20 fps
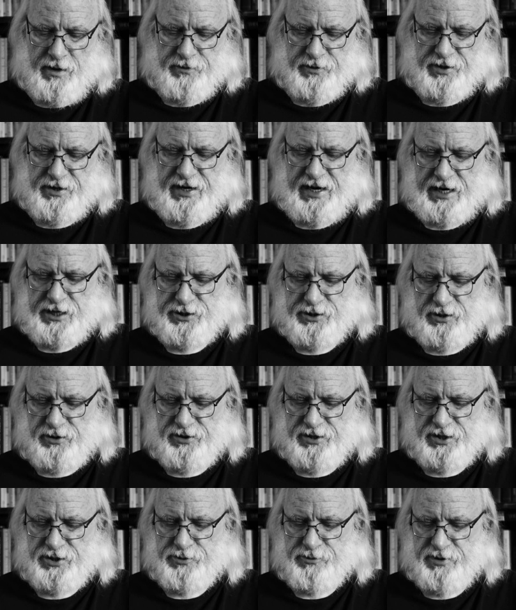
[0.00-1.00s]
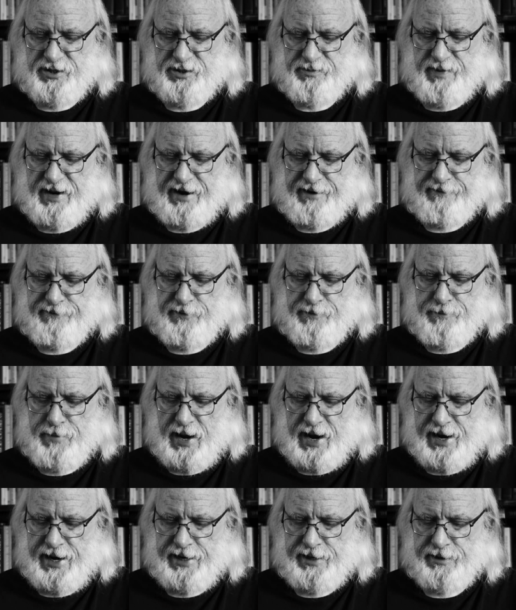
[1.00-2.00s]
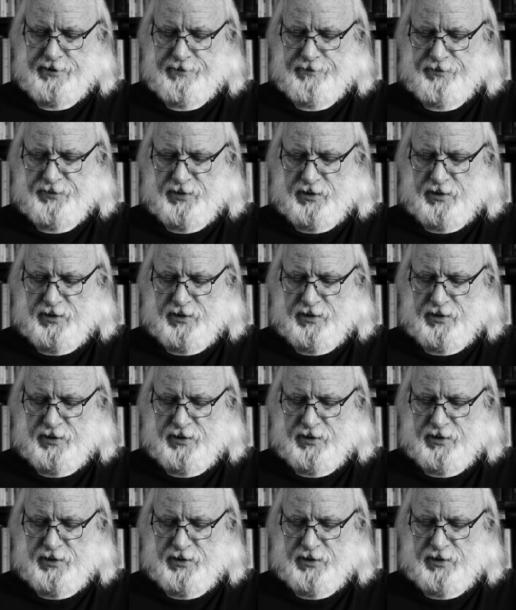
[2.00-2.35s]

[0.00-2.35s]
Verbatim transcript: the national disrespect for mind.